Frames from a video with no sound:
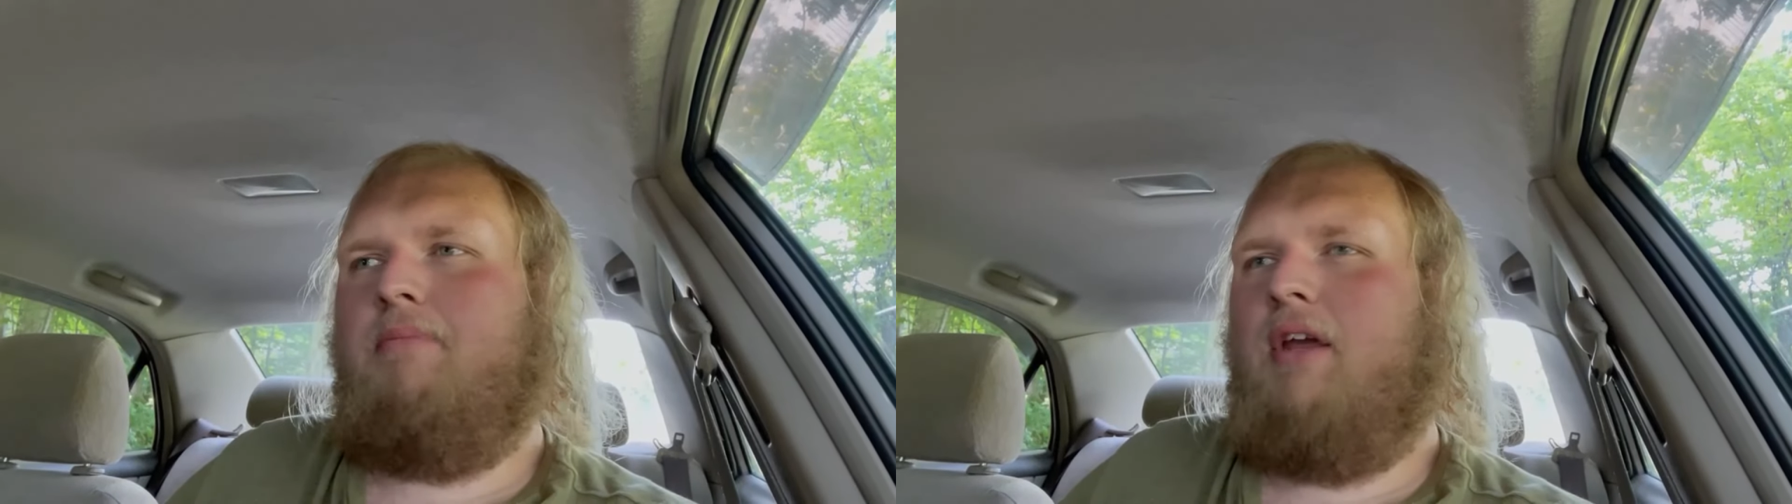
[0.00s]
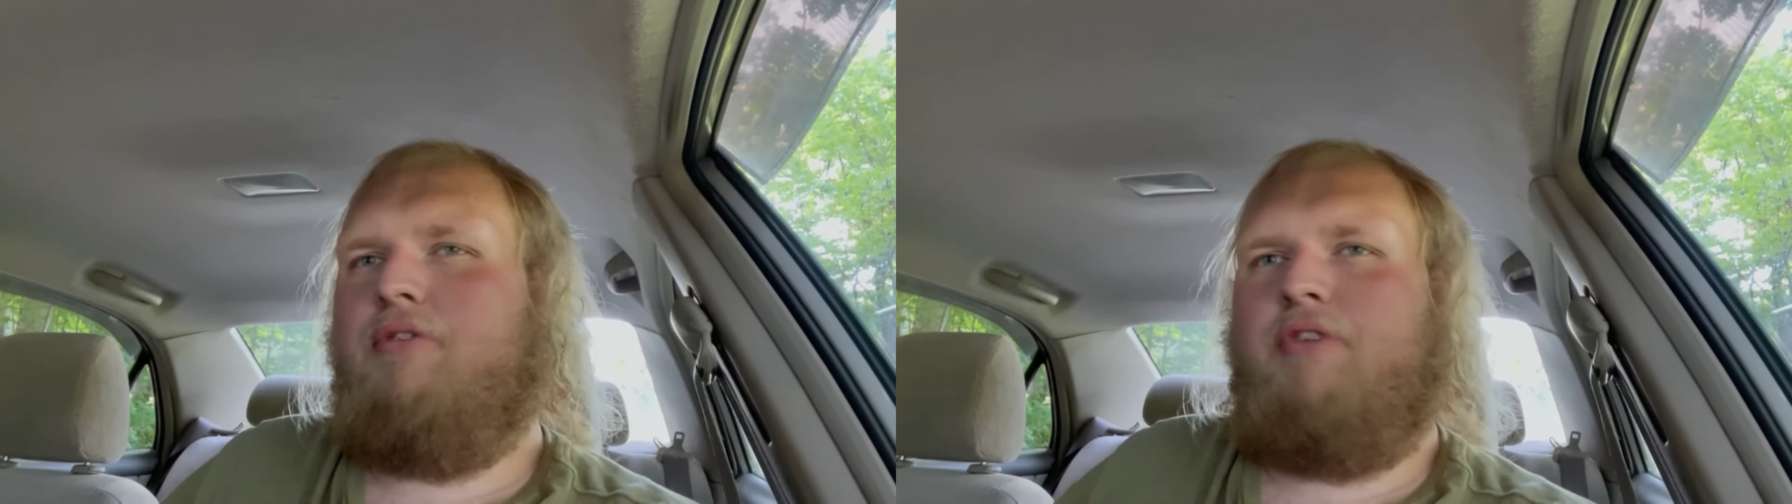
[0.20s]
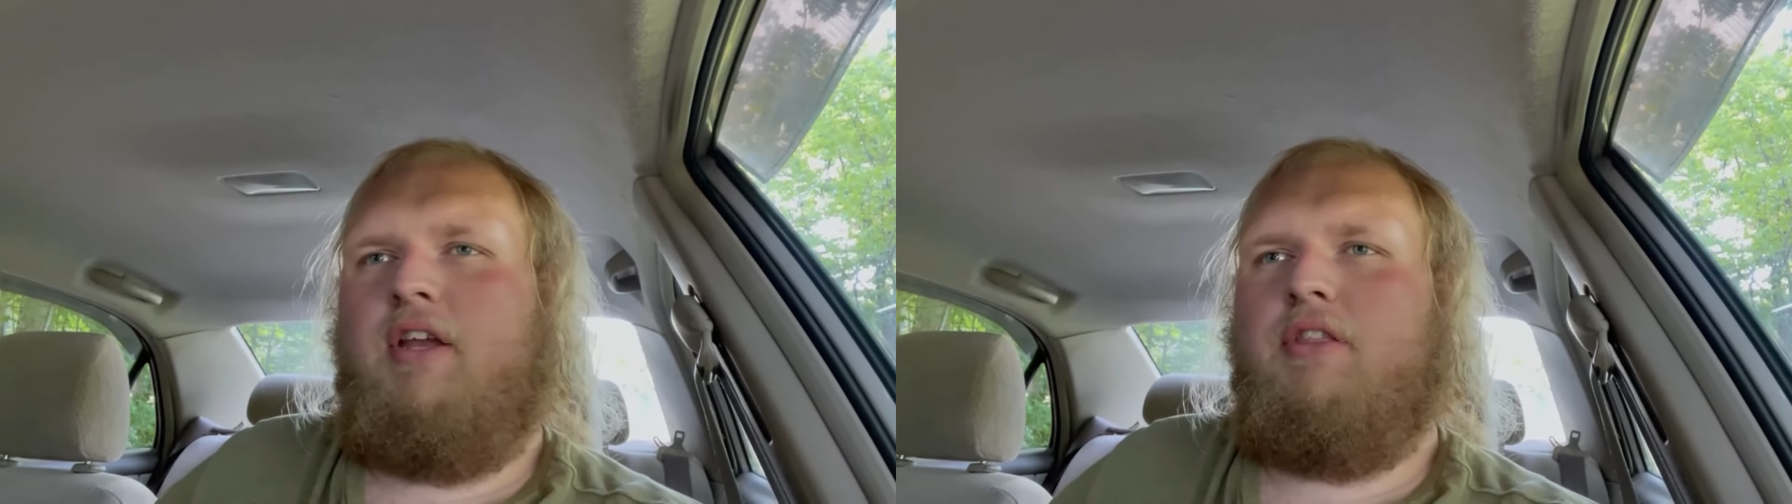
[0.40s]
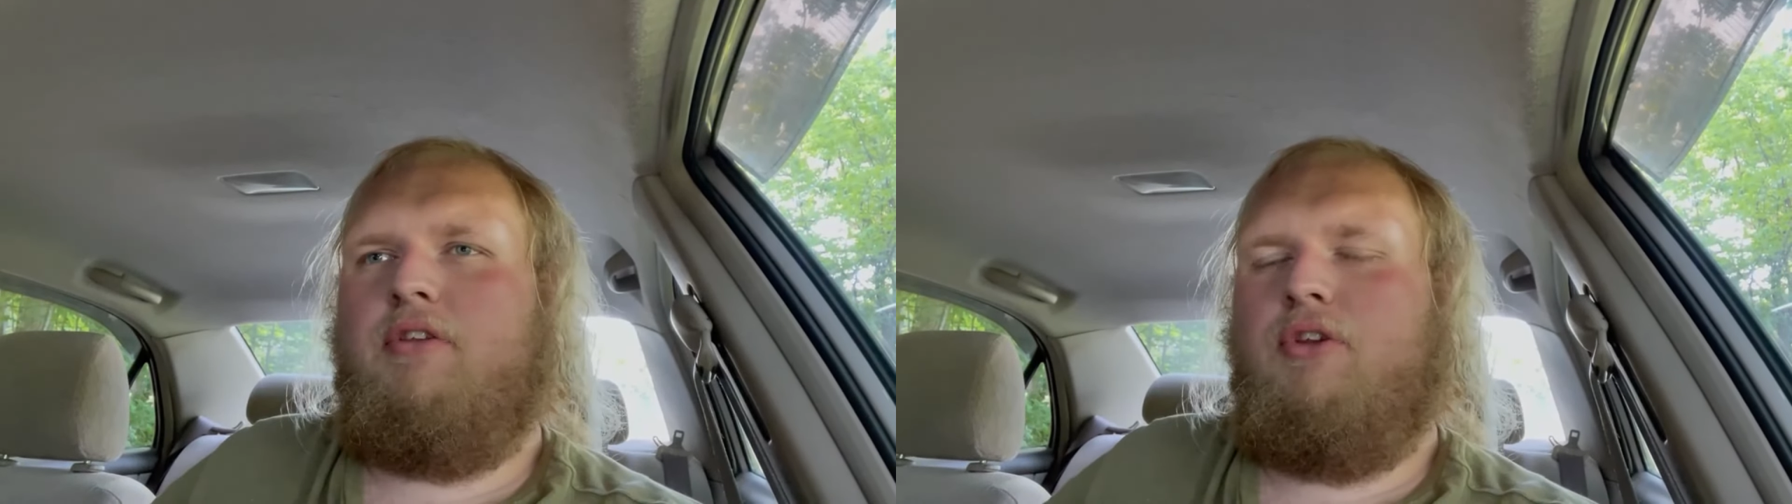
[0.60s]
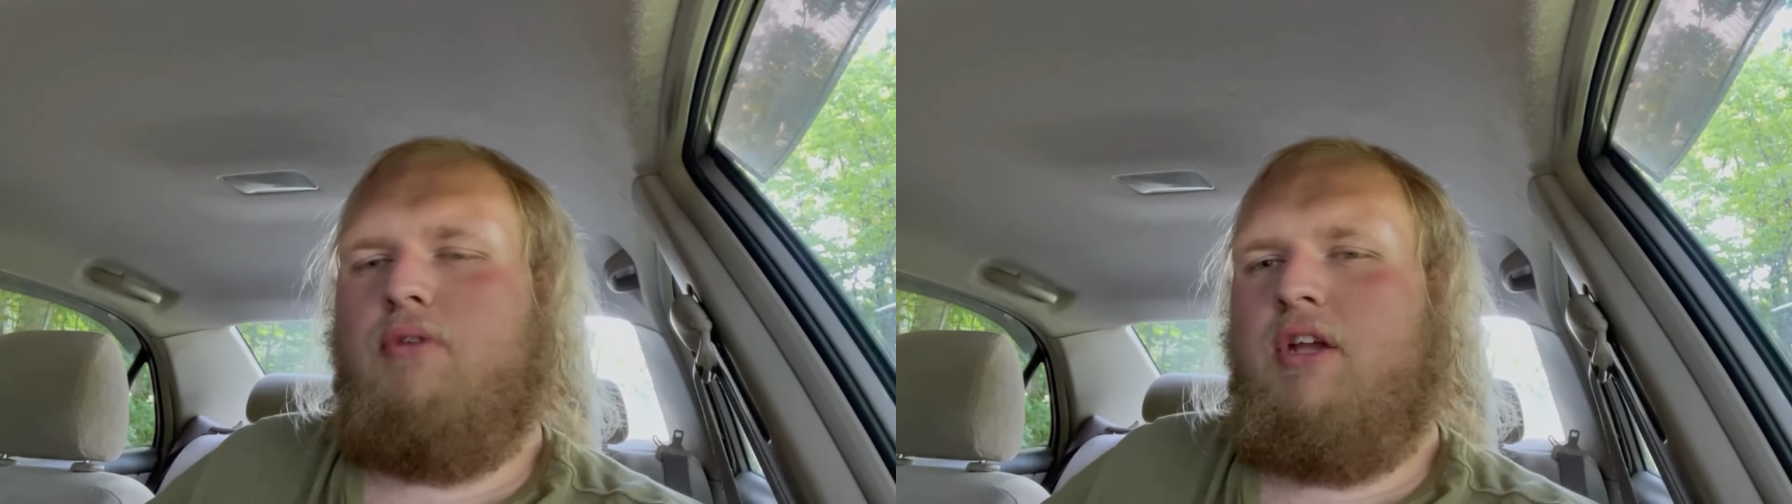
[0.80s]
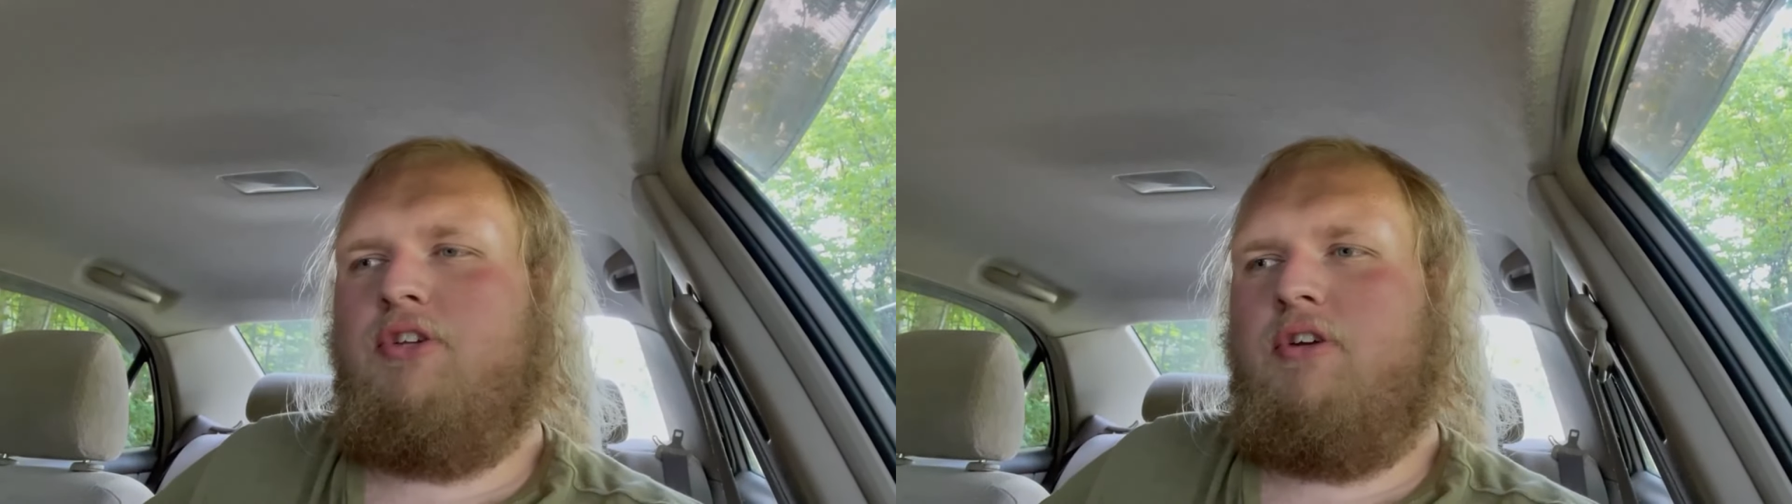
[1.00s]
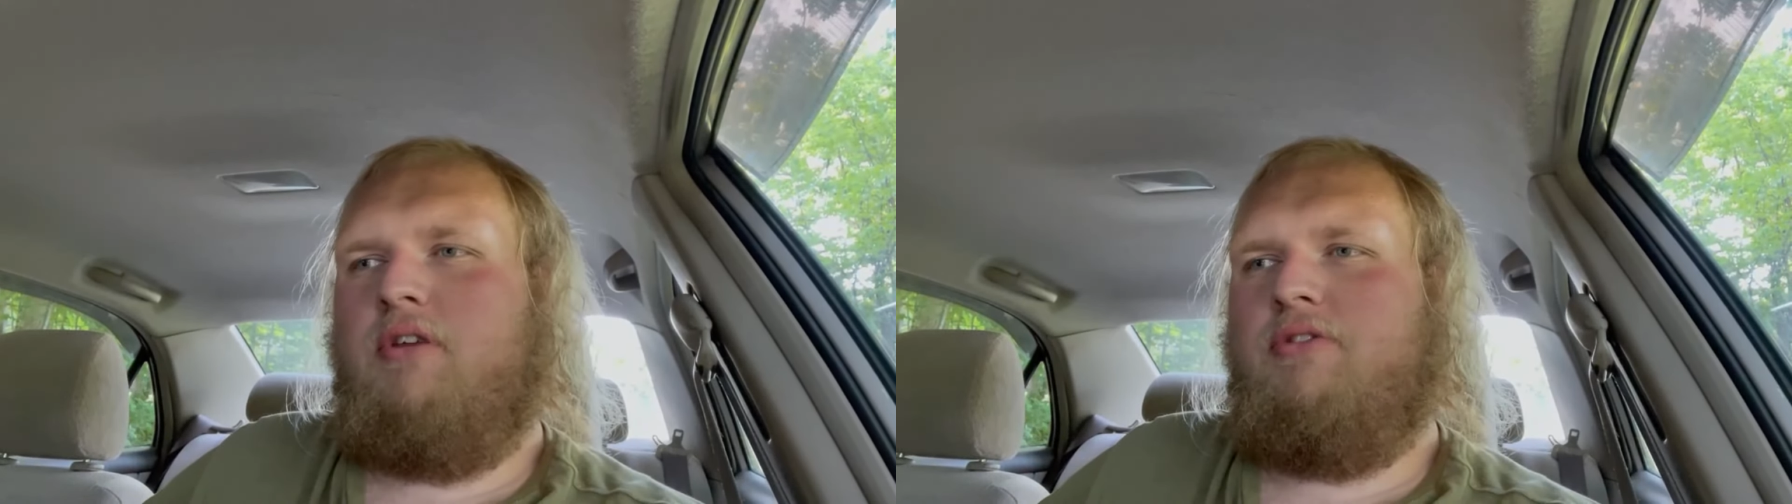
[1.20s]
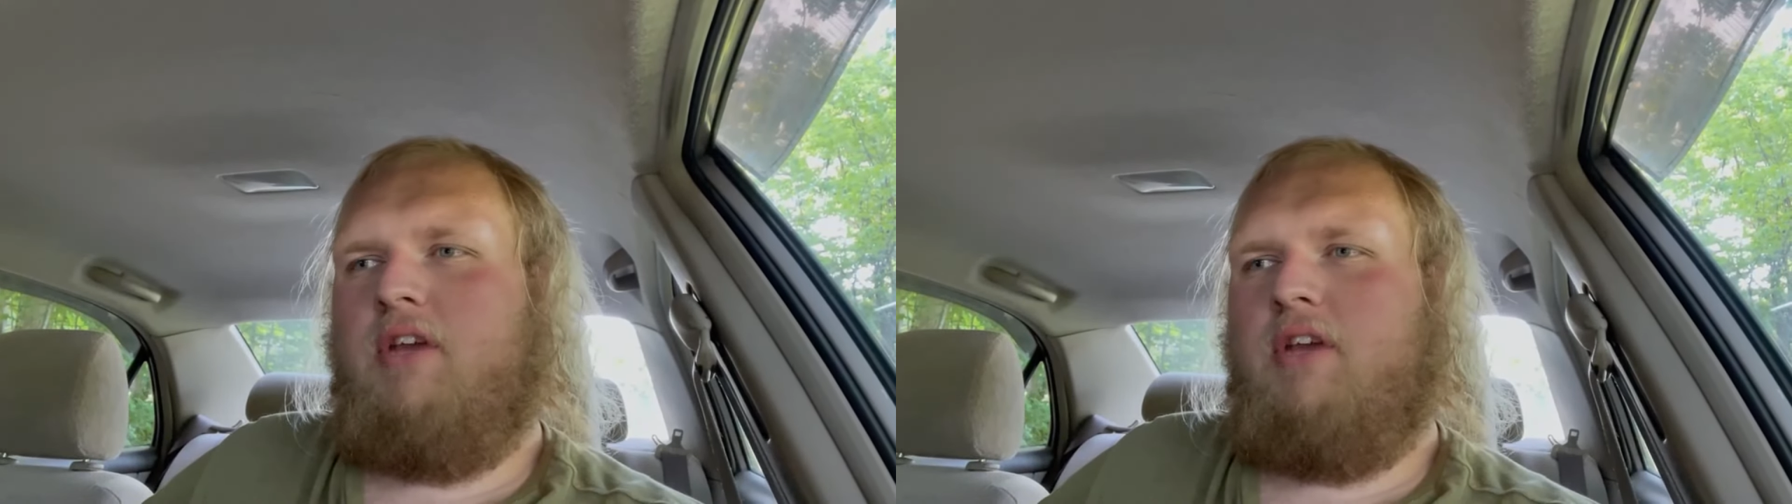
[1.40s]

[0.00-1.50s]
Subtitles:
not a fan of the new Rangers.